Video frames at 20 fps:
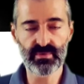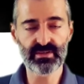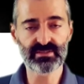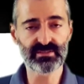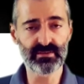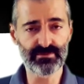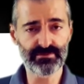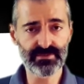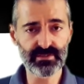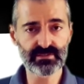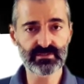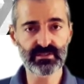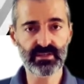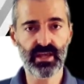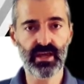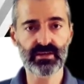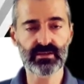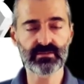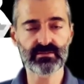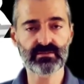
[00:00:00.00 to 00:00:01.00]
a
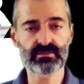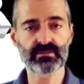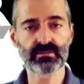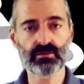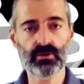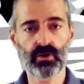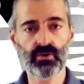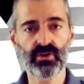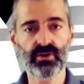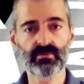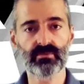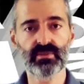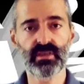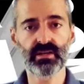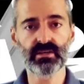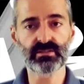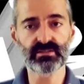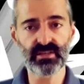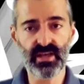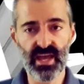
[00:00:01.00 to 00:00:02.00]
sophisticated CRM that
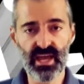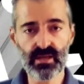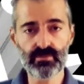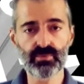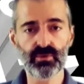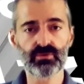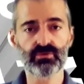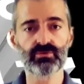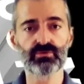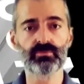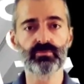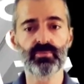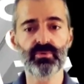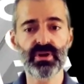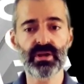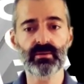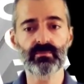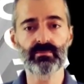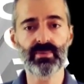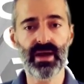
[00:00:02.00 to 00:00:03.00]
is able to
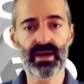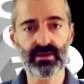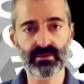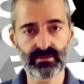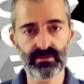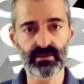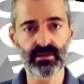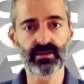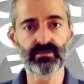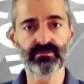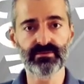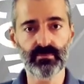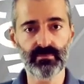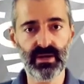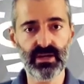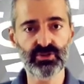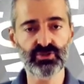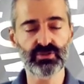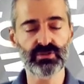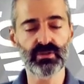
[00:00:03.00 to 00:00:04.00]
bring back the
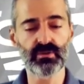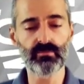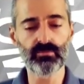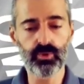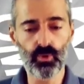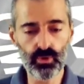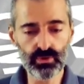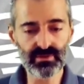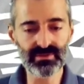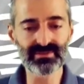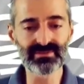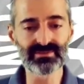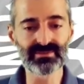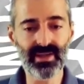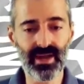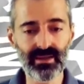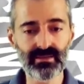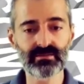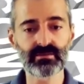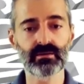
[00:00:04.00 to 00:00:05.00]
information, important
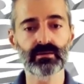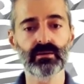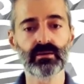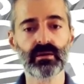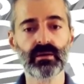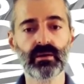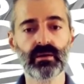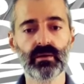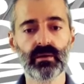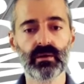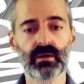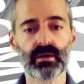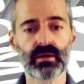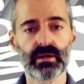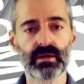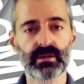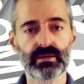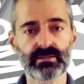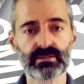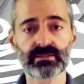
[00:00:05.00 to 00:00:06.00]
data
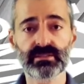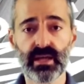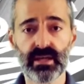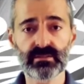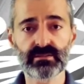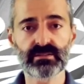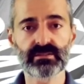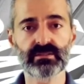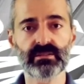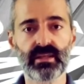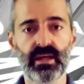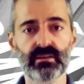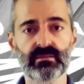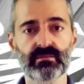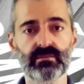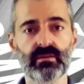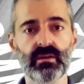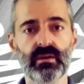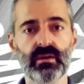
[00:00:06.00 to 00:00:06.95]
sets that